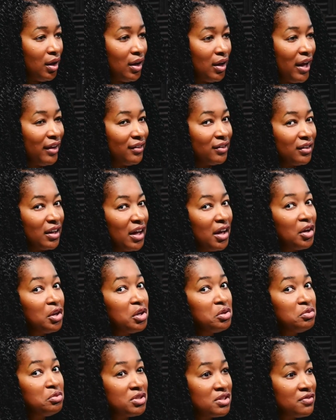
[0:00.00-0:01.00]
And that's
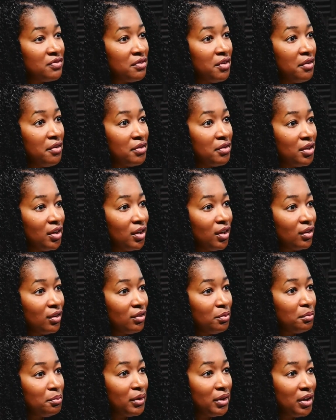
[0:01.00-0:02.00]
inclusive of everything.
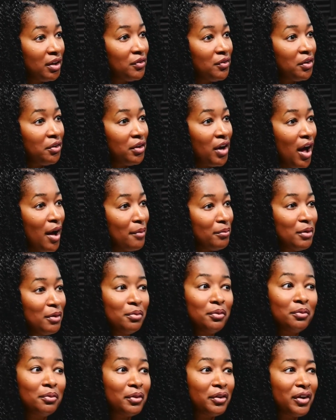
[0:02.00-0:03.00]
Believe it or not,
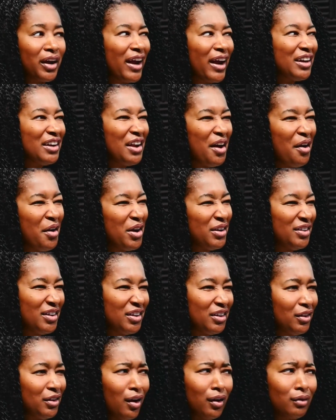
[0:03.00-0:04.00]
people were like, "No, it
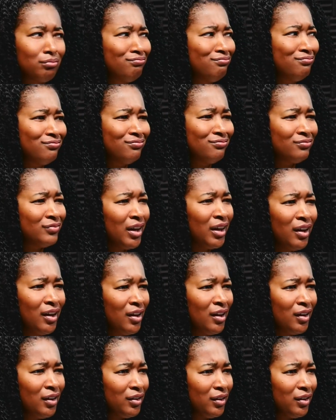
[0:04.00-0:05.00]
took you long."
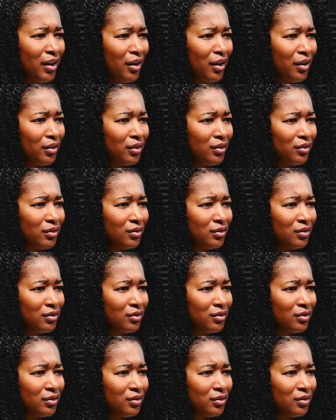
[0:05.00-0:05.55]
Mm-mm. No.